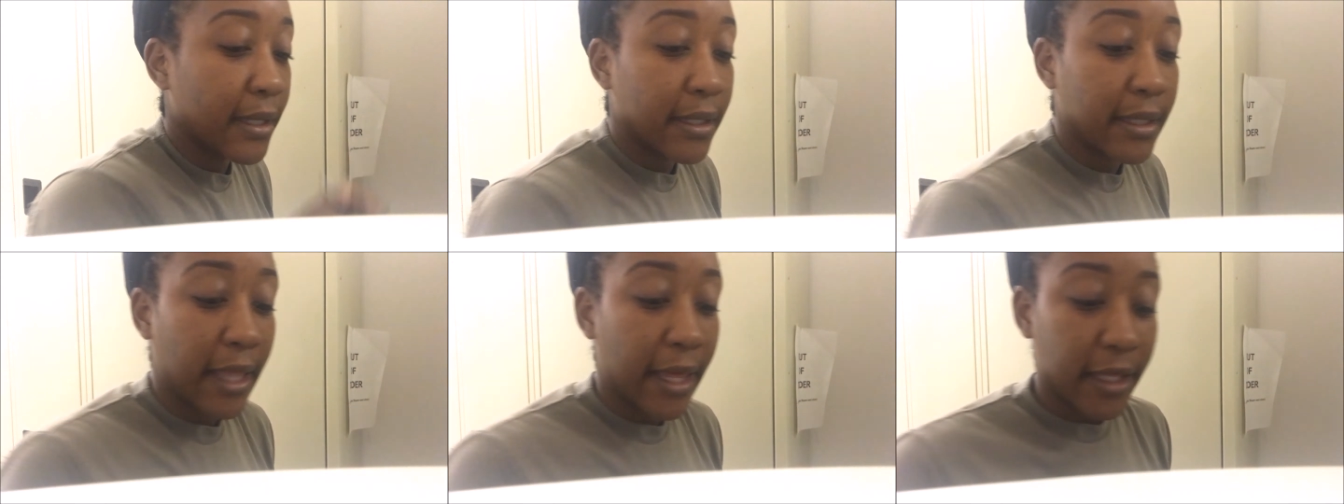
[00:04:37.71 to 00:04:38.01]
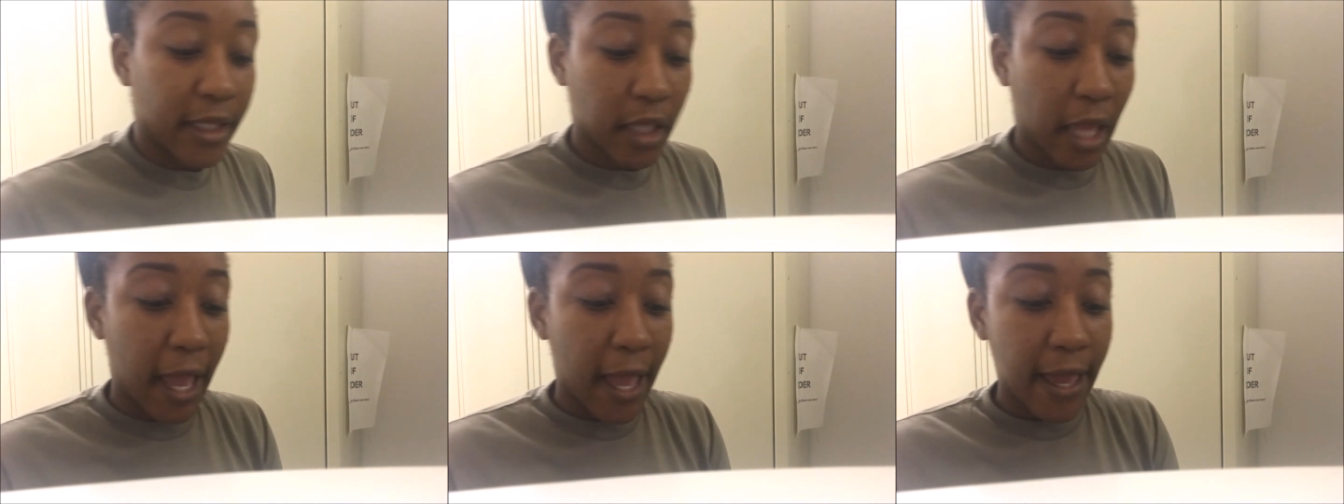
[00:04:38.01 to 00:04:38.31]

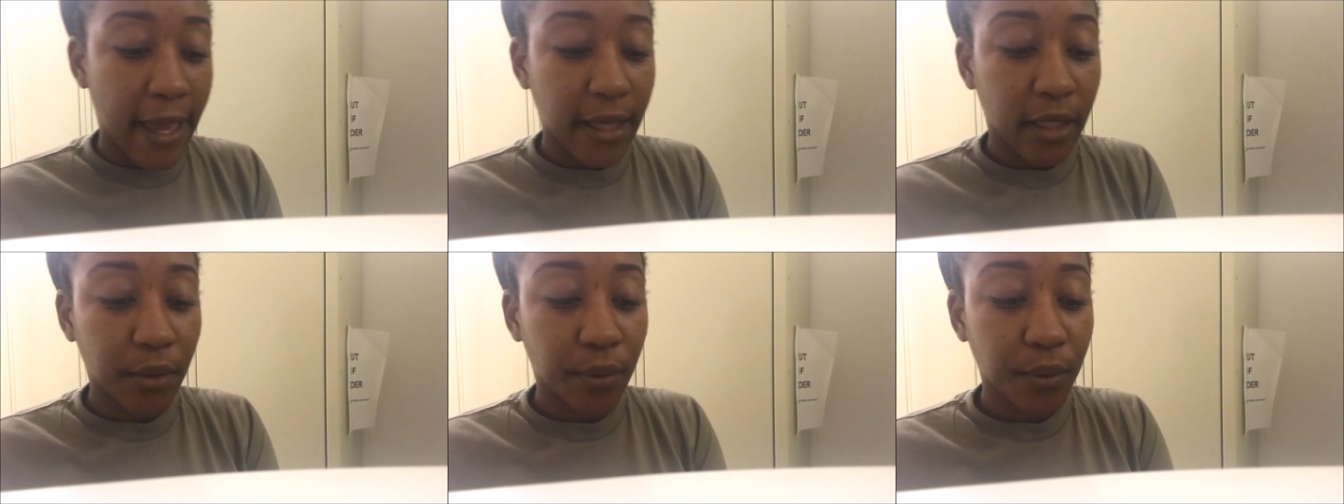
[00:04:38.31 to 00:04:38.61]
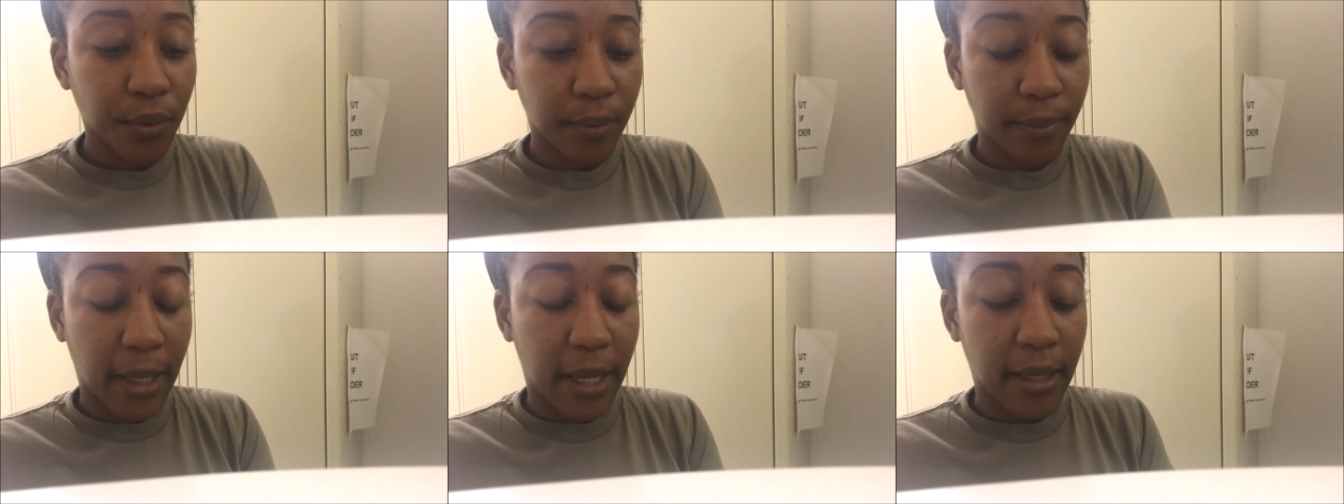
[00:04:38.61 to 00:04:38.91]
Like, I had a
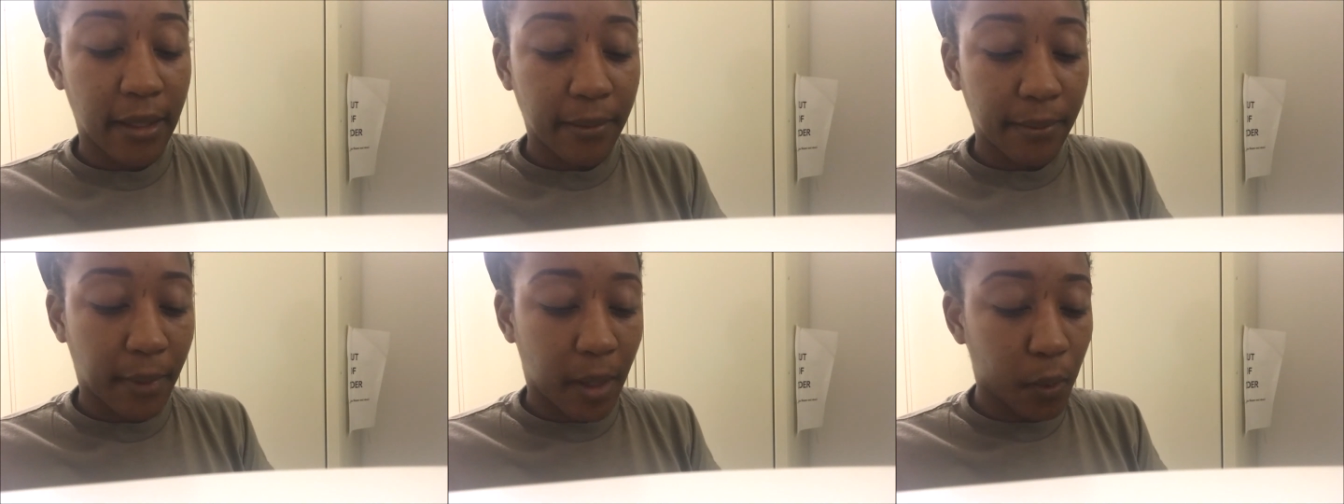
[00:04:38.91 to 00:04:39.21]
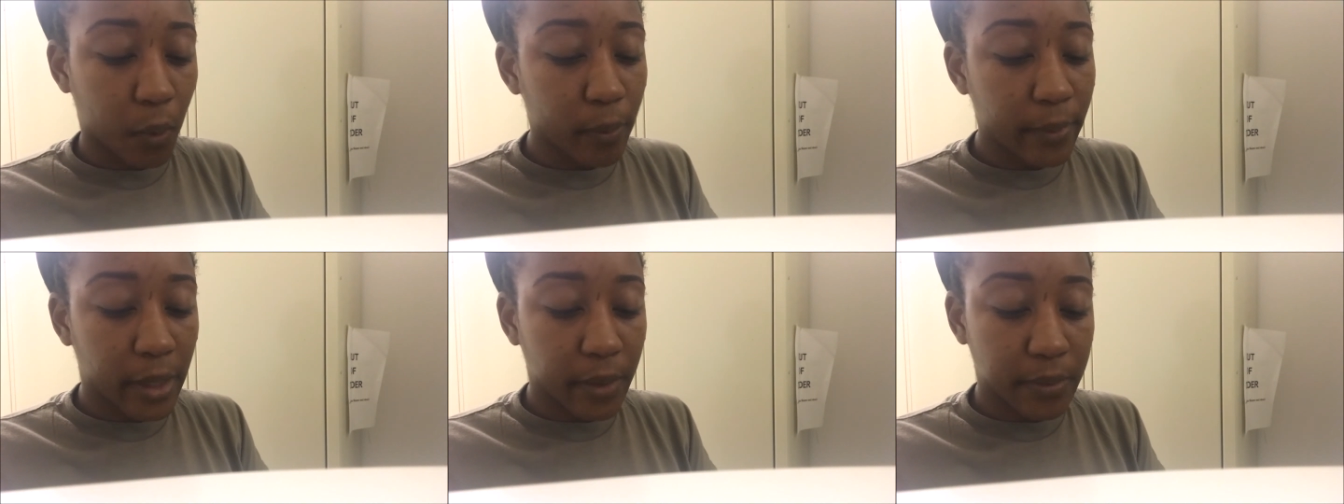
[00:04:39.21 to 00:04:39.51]
roommate. My
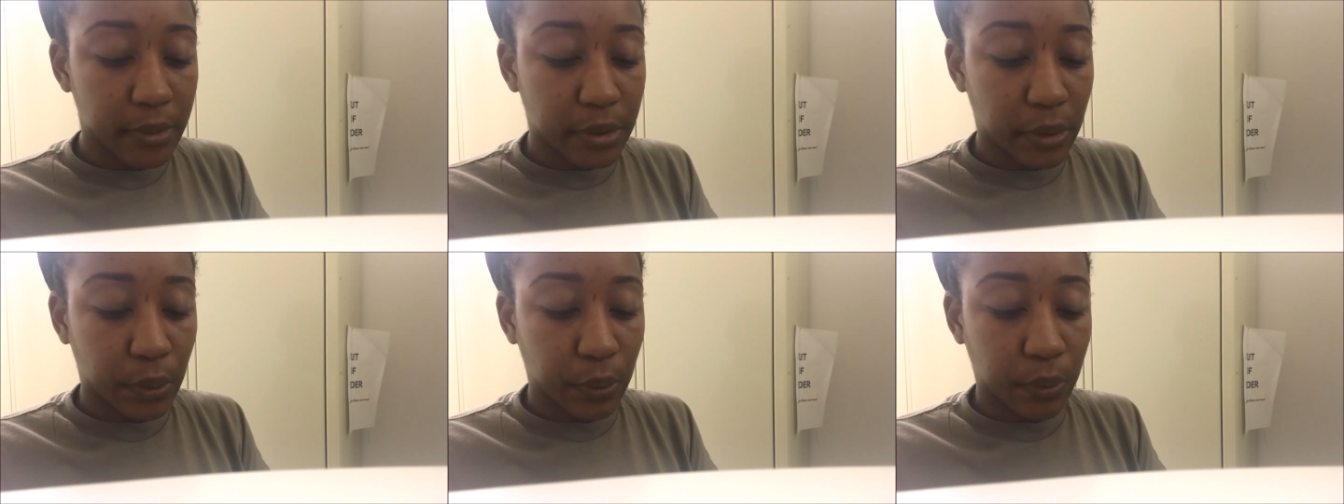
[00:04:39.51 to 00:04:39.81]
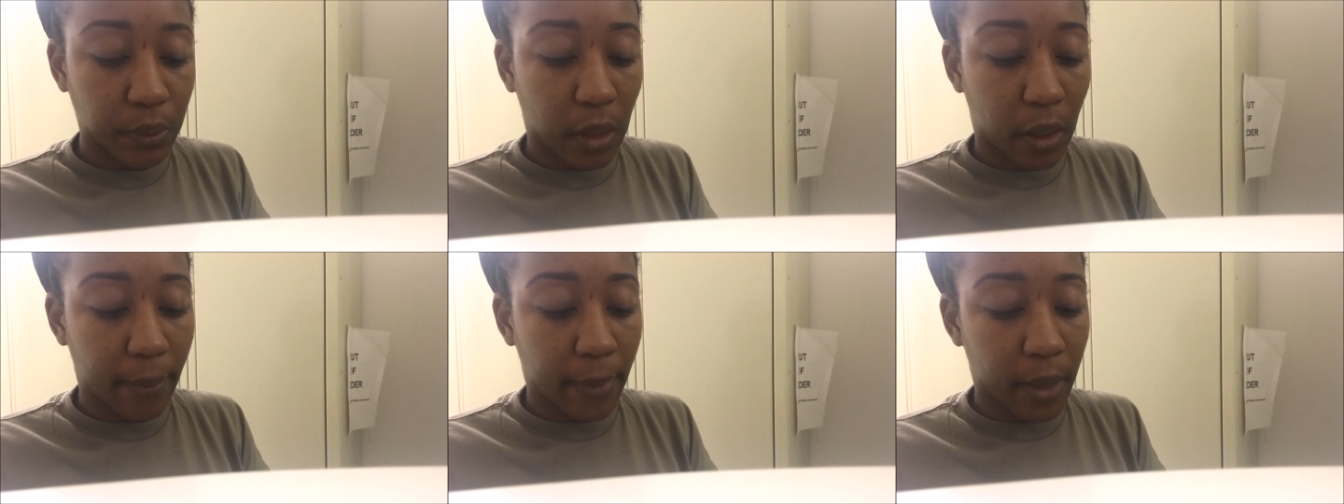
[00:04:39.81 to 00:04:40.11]
roommate was cool, though.